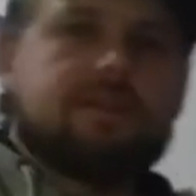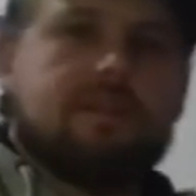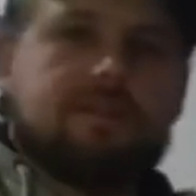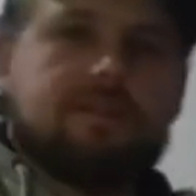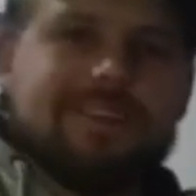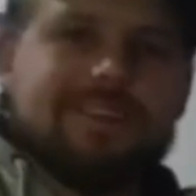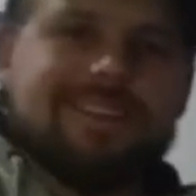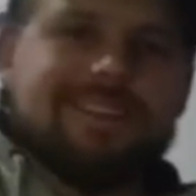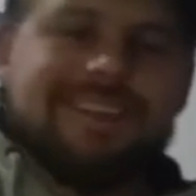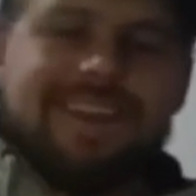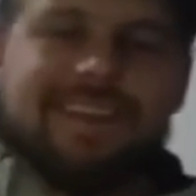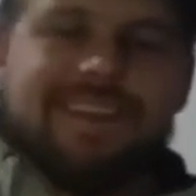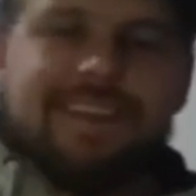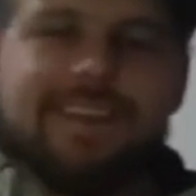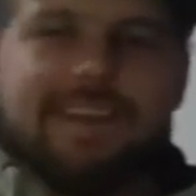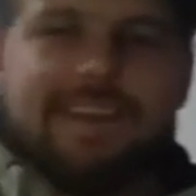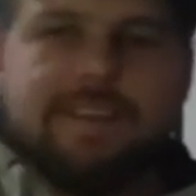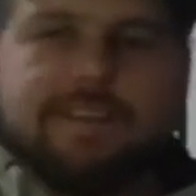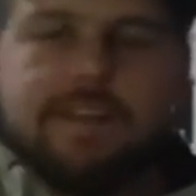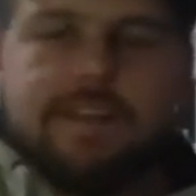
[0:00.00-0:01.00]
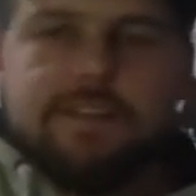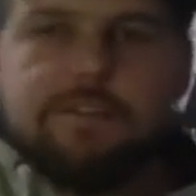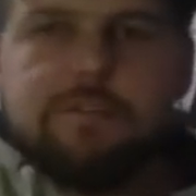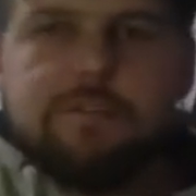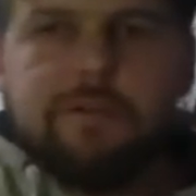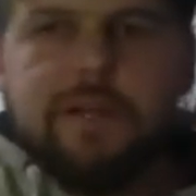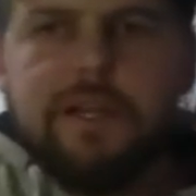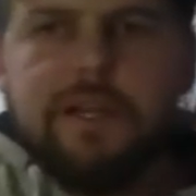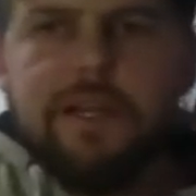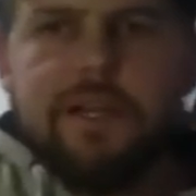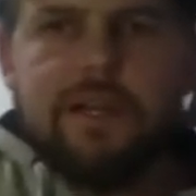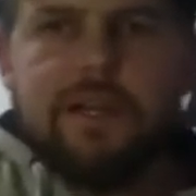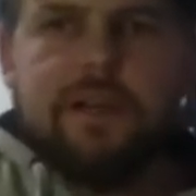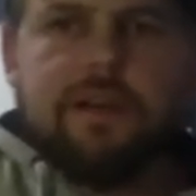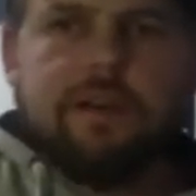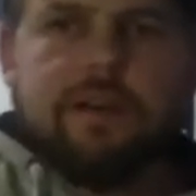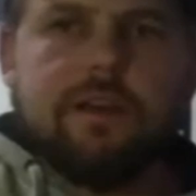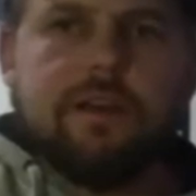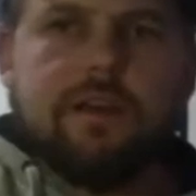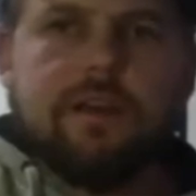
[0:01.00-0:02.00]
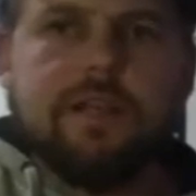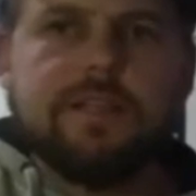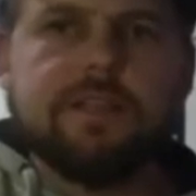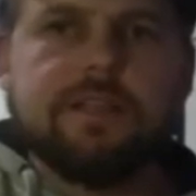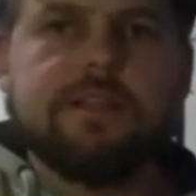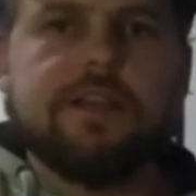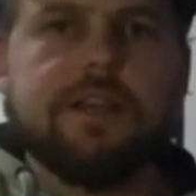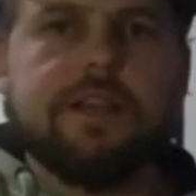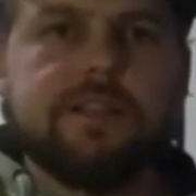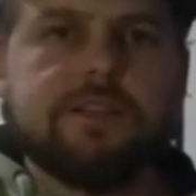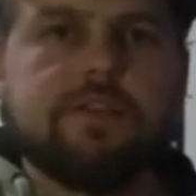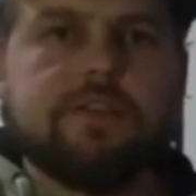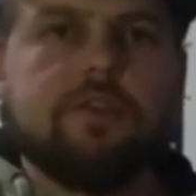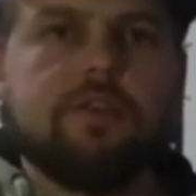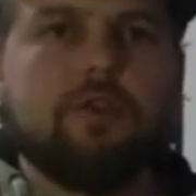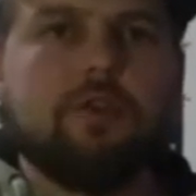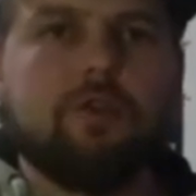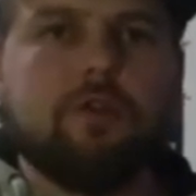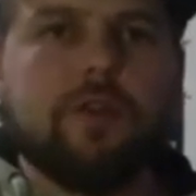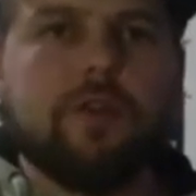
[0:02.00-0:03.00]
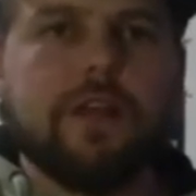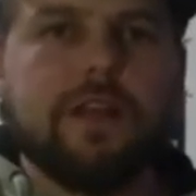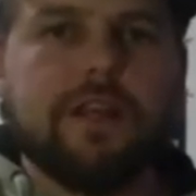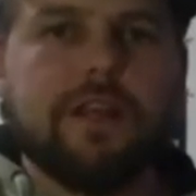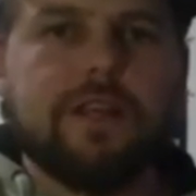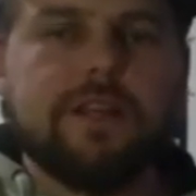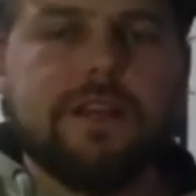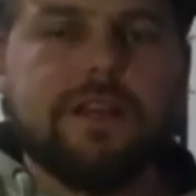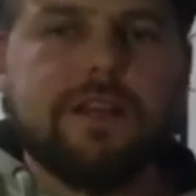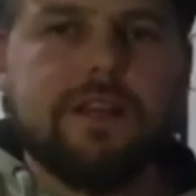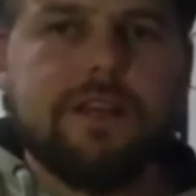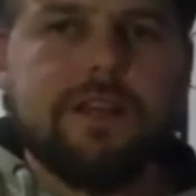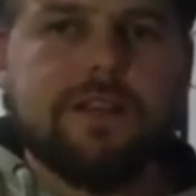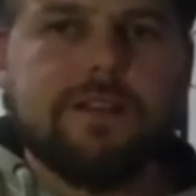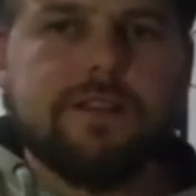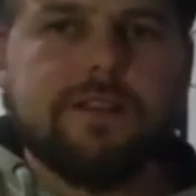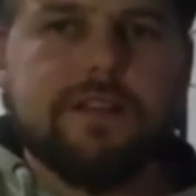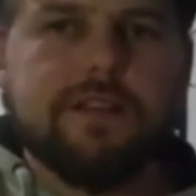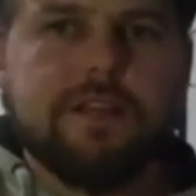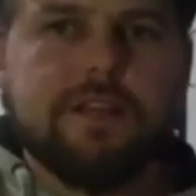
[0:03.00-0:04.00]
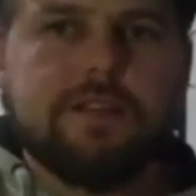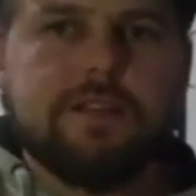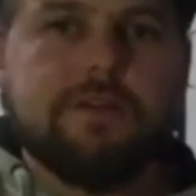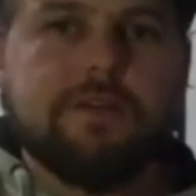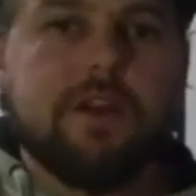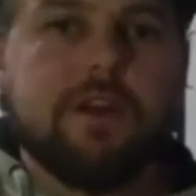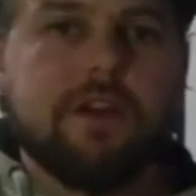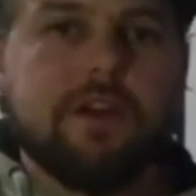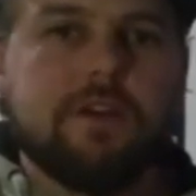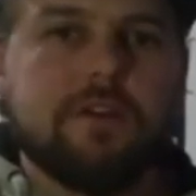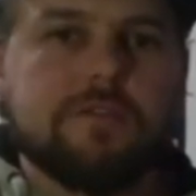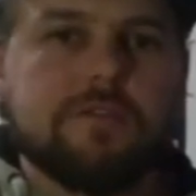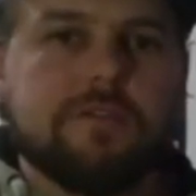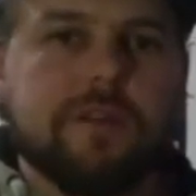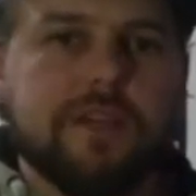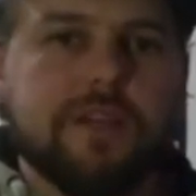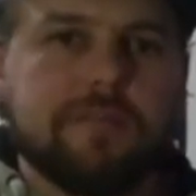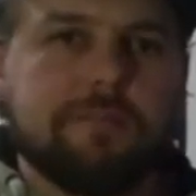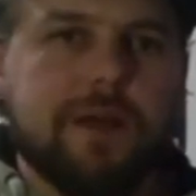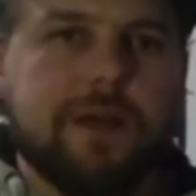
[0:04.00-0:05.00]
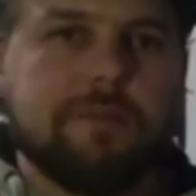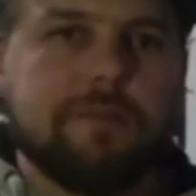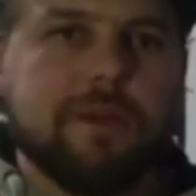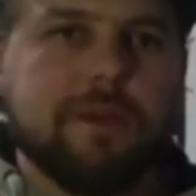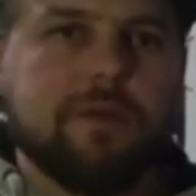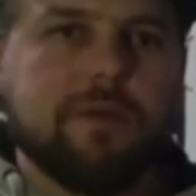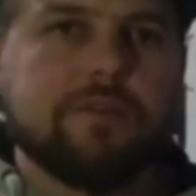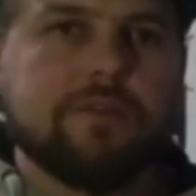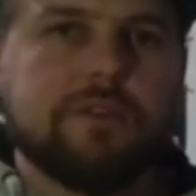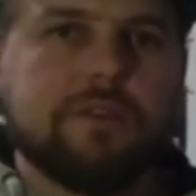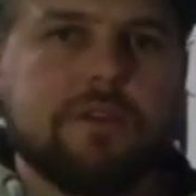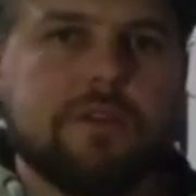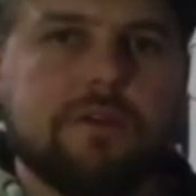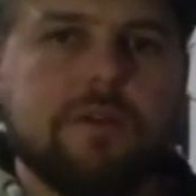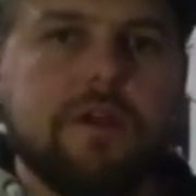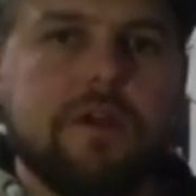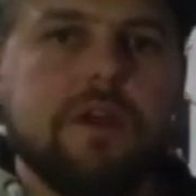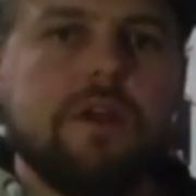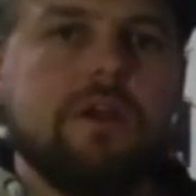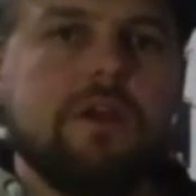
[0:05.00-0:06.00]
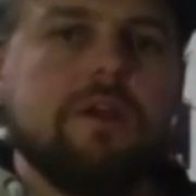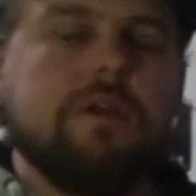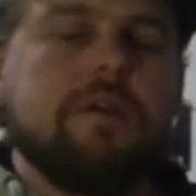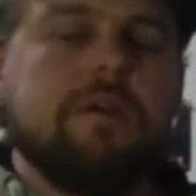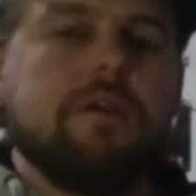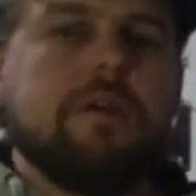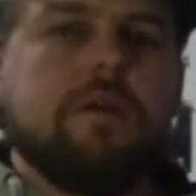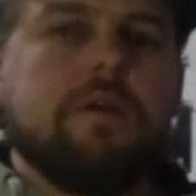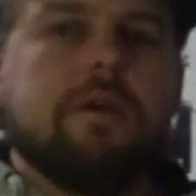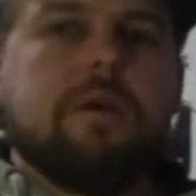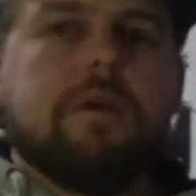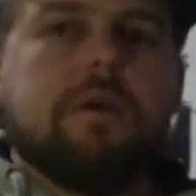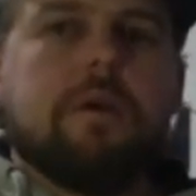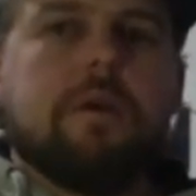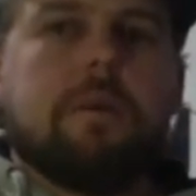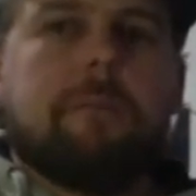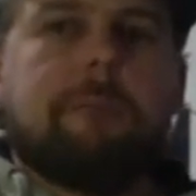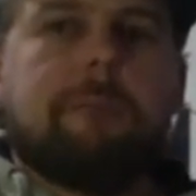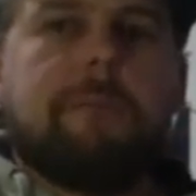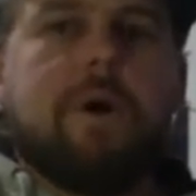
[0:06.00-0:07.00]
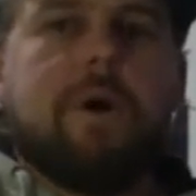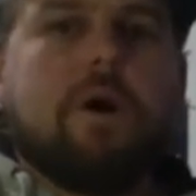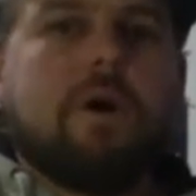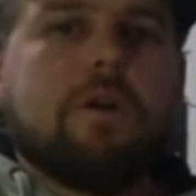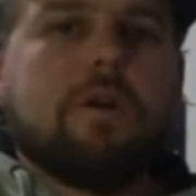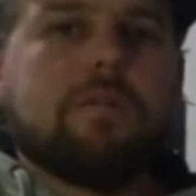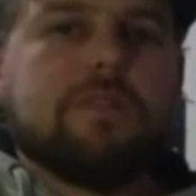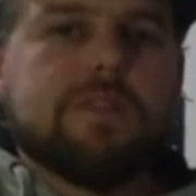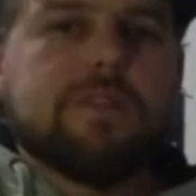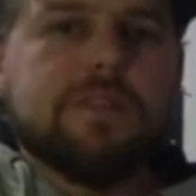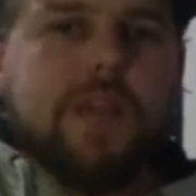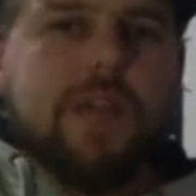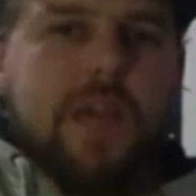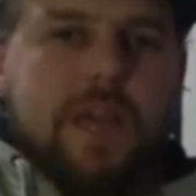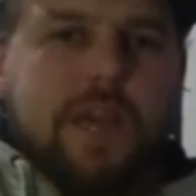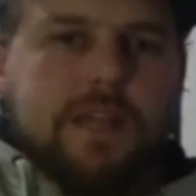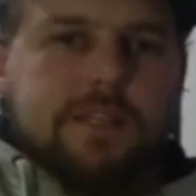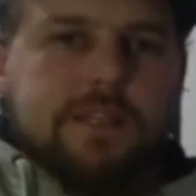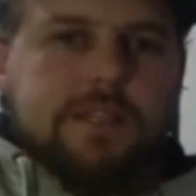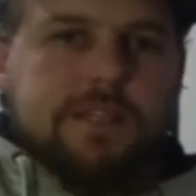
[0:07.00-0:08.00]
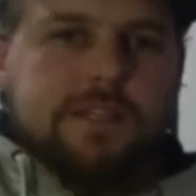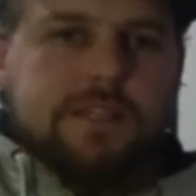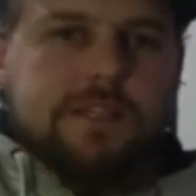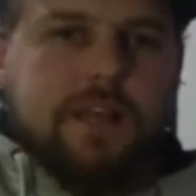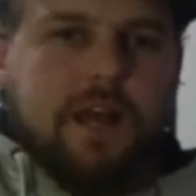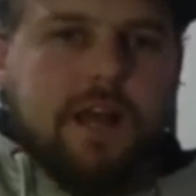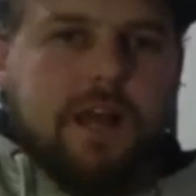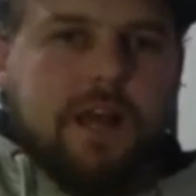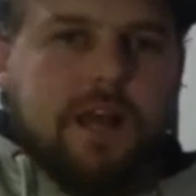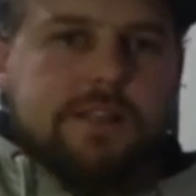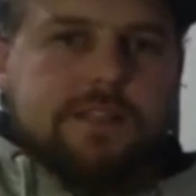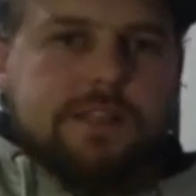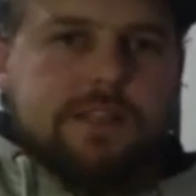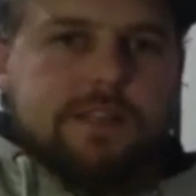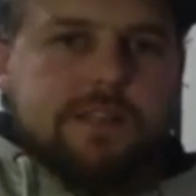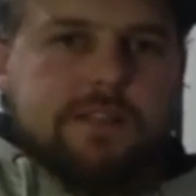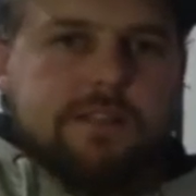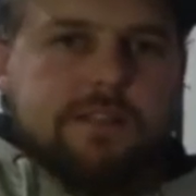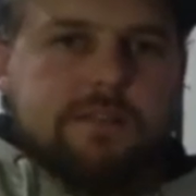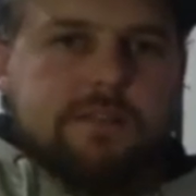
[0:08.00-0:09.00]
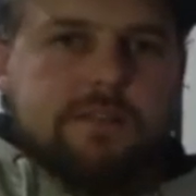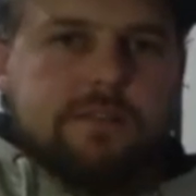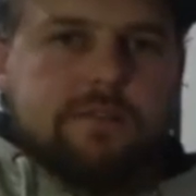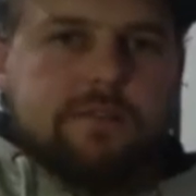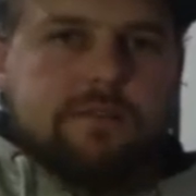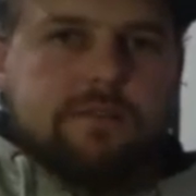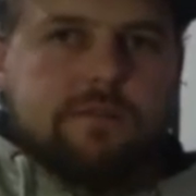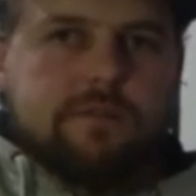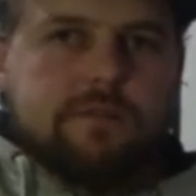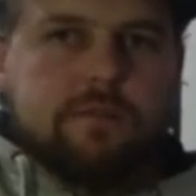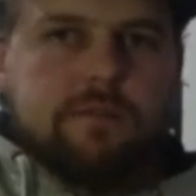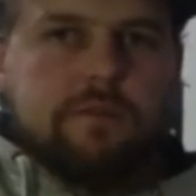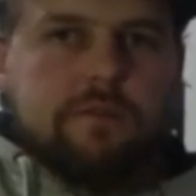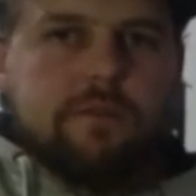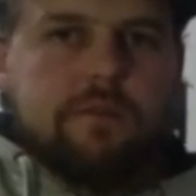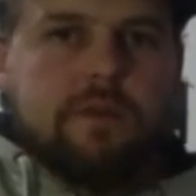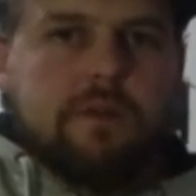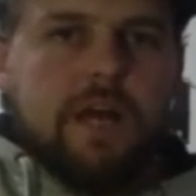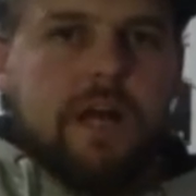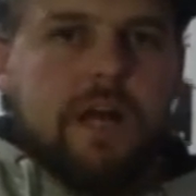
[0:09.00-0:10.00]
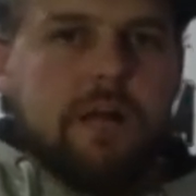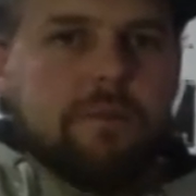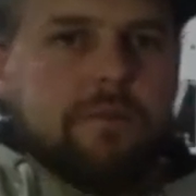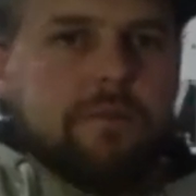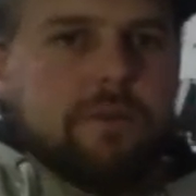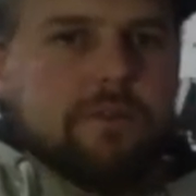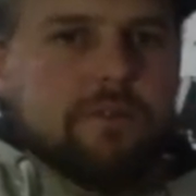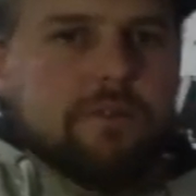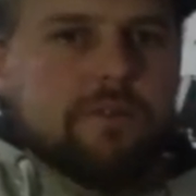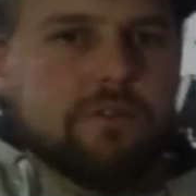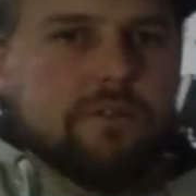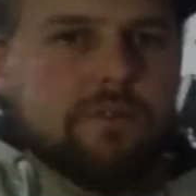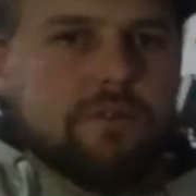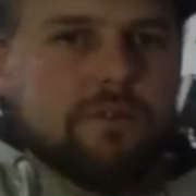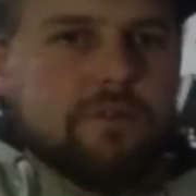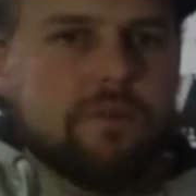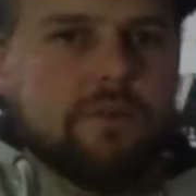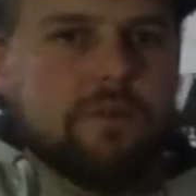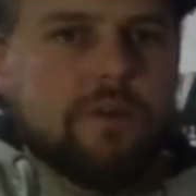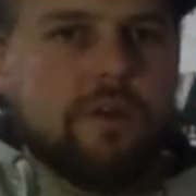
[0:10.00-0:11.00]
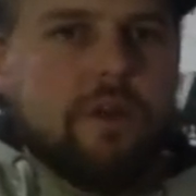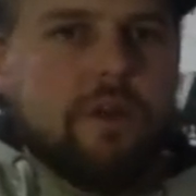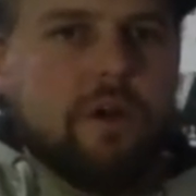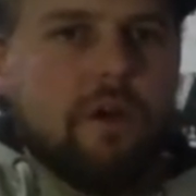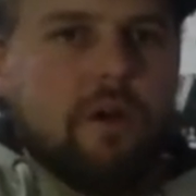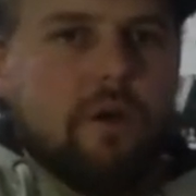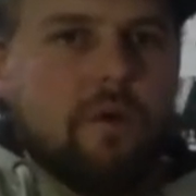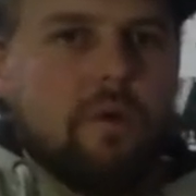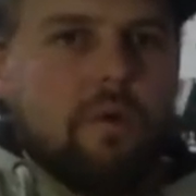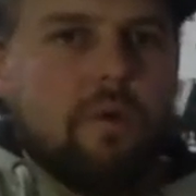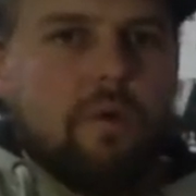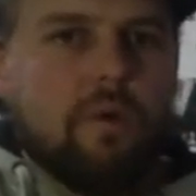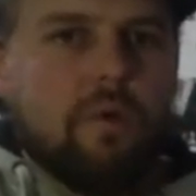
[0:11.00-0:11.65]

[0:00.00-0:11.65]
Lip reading: this technique that's really, it's cool, and it's very useful. And it might be also part of this exercise is to help you to know,